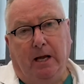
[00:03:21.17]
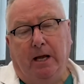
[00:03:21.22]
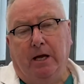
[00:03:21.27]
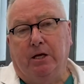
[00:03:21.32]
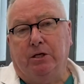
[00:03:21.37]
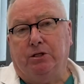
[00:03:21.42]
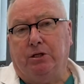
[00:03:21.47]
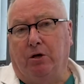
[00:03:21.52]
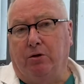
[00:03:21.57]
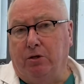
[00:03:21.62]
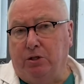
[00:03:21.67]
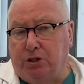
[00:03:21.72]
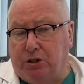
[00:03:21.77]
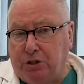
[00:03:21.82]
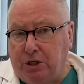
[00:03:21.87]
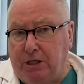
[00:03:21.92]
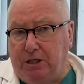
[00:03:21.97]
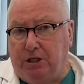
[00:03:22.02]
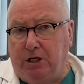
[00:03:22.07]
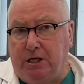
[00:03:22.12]
So the
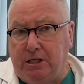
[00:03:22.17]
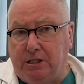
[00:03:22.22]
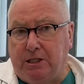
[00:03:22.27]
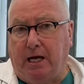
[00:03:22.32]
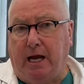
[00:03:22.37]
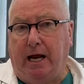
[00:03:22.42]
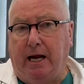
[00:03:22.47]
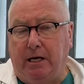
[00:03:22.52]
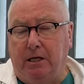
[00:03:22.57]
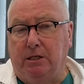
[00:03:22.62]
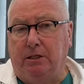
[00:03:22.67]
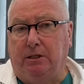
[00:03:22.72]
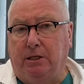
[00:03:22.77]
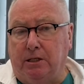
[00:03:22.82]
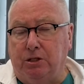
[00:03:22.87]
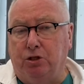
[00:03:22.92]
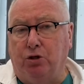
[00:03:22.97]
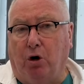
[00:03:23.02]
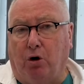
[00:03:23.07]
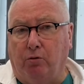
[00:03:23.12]
CT scan it
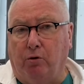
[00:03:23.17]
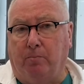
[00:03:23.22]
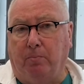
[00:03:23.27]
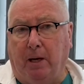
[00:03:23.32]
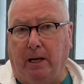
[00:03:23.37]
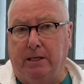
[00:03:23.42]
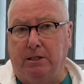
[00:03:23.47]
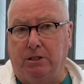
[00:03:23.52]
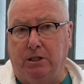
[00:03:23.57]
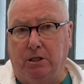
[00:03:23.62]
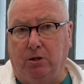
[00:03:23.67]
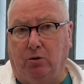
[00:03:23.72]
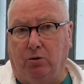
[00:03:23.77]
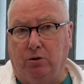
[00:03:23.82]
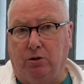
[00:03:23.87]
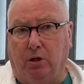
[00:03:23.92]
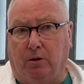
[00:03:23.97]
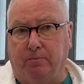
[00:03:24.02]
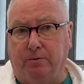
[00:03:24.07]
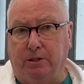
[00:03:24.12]
does not replace the
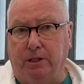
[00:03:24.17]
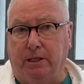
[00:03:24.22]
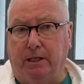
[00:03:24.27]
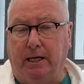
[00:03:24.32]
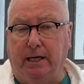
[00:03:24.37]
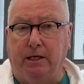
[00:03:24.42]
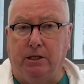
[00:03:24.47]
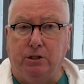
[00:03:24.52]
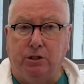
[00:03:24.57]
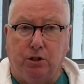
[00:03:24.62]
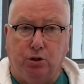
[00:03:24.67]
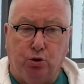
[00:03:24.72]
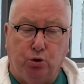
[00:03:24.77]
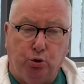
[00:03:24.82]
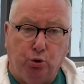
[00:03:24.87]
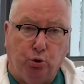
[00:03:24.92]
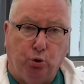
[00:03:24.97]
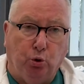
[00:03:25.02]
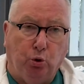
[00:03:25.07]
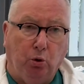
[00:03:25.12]
autopsy. It is a
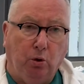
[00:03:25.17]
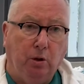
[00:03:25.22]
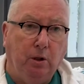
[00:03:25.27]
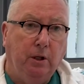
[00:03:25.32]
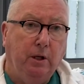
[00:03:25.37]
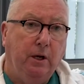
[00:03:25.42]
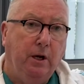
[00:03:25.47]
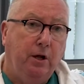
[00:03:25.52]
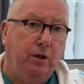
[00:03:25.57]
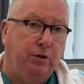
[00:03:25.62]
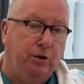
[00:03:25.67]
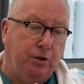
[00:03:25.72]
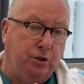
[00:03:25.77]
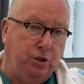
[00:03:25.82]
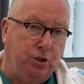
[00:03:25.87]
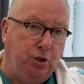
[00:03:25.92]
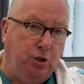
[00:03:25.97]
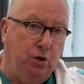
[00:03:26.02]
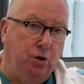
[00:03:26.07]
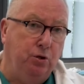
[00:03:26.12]
tool
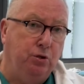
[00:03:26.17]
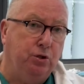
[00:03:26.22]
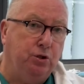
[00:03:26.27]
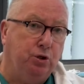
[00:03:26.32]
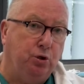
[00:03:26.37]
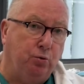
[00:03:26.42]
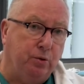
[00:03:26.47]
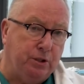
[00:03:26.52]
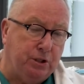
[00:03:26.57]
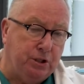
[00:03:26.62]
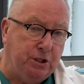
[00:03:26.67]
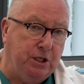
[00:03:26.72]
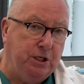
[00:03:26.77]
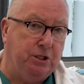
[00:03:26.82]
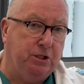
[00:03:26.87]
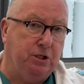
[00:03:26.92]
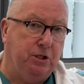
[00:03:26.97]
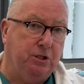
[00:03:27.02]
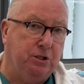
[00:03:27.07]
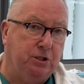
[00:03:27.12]
that's used to
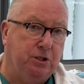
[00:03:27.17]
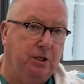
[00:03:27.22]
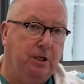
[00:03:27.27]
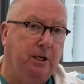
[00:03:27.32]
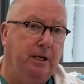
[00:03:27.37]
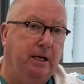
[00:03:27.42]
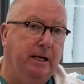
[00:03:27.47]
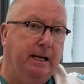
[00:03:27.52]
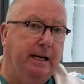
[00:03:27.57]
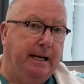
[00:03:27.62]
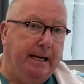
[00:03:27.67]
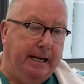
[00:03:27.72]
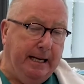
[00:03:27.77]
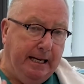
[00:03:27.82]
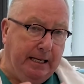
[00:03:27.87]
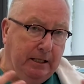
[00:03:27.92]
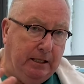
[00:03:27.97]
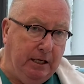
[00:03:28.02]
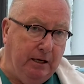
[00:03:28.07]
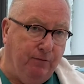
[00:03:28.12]
assist us
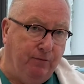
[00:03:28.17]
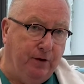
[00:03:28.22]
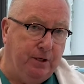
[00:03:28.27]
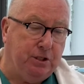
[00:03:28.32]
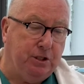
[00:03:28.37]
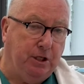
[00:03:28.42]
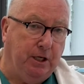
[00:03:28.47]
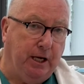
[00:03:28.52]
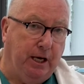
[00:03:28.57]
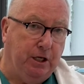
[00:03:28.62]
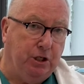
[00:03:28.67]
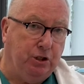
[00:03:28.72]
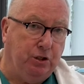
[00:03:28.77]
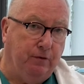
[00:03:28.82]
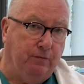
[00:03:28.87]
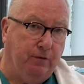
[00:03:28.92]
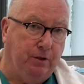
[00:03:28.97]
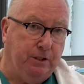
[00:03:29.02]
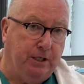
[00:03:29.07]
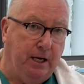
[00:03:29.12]
in the investigation
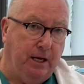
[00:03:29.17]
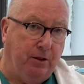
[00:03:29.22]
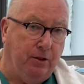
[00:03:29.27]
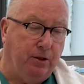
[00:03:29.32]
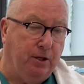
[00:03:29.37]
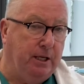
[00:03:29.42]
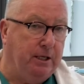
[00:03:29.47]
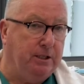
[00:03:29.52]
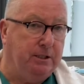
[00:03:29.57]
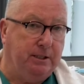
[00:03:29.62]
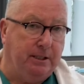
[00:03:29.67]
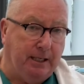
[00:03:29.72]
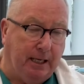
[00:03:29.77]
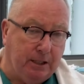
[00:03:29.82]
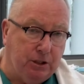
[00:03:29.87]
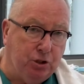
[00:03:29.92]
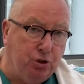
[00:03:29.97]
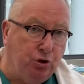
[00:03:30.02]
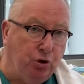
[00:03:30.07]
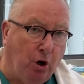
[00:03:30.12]
of the death. It
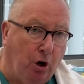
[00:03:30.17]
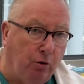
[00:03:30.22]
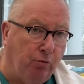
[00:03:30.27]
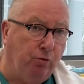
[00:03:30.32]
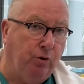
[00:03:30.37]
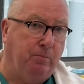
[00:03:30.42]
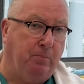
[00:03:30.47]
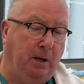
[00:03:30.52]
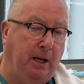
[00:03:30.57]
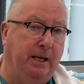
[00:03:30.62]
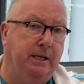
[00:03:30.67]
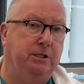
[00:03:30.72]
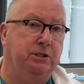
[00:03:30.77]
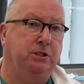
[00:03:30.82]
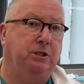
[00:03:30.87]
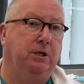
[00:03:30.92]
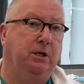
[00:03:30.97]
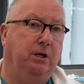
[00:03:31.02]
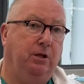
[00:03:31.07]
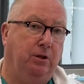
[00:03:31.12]
does not
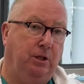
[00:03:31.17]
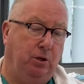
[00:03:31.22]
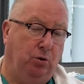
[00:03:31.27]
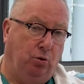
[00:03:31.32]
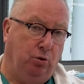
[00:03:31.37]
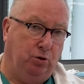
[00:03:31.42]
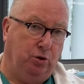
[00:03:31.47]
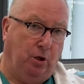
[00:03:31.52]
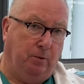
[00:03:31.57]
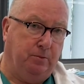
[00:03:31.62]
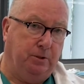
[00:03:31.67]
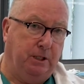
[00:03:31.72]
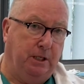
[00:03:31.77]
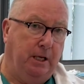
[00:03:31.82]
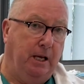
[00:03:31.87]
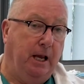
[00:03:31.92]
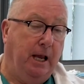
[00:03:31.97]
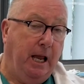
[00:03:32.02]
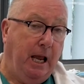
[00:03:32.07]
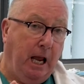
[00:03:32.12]
replace the autopsy.
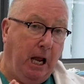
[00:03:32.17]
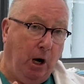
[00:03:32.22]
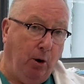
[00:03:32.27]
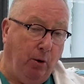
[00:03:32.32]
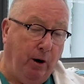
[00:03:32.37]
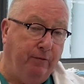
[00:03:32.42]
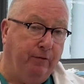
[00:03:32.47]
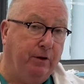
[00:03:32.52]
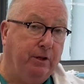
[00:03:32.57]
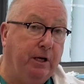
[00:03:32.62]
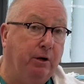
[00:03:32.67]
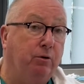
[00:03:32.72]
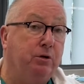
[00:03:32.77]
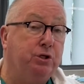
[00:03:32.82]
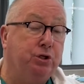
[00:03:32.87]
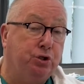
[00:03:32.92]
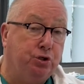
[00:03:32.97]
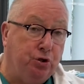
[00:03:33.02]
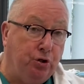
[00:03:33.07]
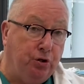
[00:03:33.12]
However, there are
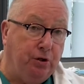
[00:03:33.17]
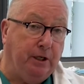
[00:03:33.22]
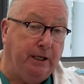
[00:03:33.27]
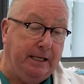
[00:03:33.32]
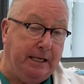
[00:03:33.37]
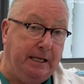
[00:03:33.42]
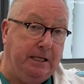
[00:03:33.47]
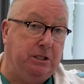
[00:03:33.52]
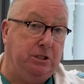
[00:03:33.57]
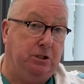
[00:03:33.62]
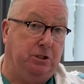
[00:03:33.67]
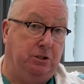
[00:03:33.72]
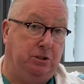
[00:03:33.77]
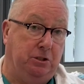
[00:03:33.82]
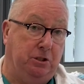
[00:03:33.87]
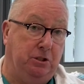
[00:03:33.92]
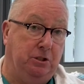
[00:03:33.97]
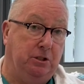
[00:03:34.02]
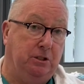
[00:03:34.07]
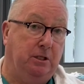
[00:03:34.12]
certainly
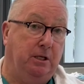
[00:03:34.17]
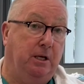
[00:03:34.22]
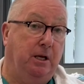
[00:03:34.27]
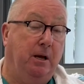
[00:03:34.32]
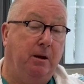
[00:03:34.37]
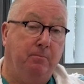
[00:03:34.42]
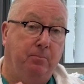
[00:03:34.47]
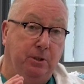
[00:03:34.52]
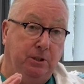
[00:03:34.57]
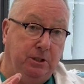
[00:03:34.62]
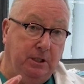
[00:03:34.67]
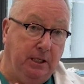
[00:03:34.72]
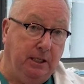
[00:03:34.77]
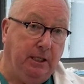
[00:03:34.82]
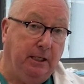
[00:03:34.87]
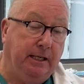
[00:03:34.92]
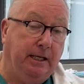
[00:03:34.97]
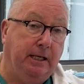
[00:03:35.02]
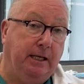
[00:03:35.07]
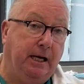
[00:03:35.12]
instances,
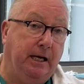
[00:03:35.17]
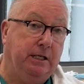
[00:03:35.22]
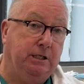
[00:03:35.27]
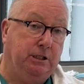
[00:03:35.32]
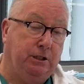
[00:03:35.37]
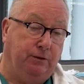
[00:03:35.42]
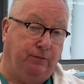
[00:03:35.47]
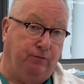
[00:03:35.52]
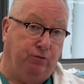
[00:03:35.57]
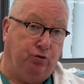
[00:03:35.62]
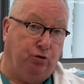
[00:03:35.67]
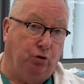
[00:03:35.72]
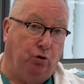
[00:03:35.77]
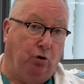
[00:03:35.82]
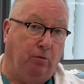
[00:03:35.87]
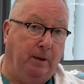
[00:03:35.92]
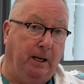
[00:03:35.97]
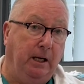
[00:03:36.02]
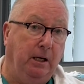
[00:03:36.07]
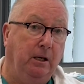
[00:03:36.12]
particularly in cases of
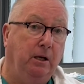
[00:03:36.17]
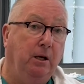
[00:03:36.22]
trauma,